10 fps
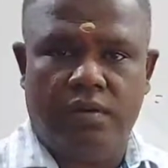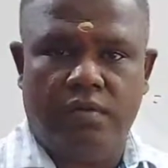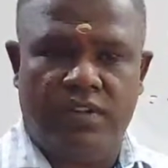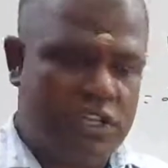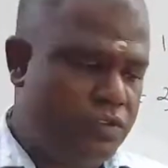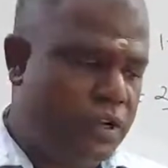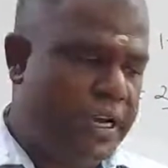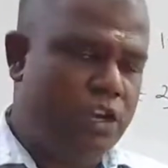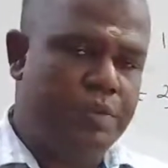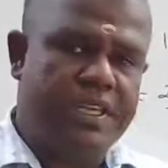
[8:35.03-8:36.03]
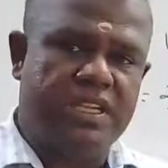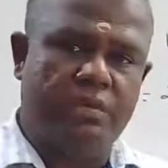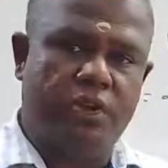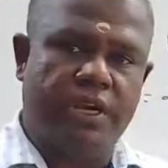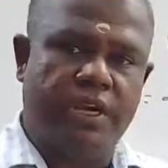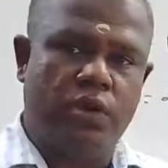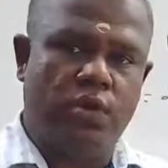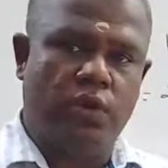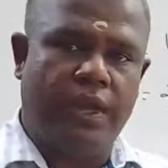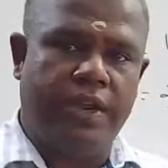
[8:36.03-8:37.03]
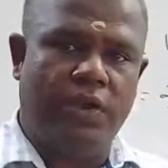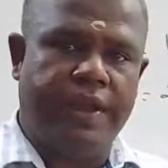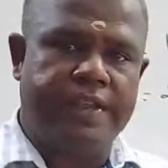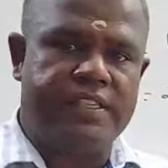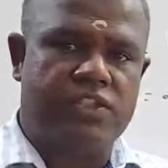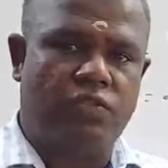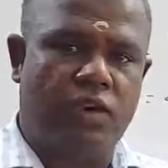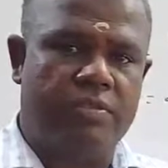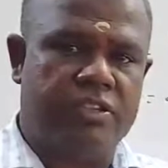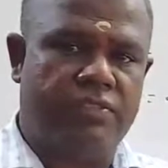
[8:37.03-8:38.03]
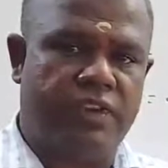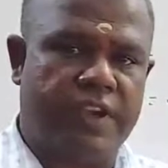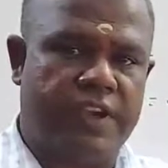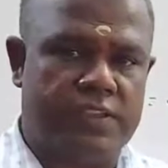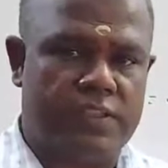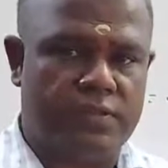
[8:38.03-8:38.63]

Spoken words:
First of all, you have to pass ammonia into a non-excess volume of sulfuric acid.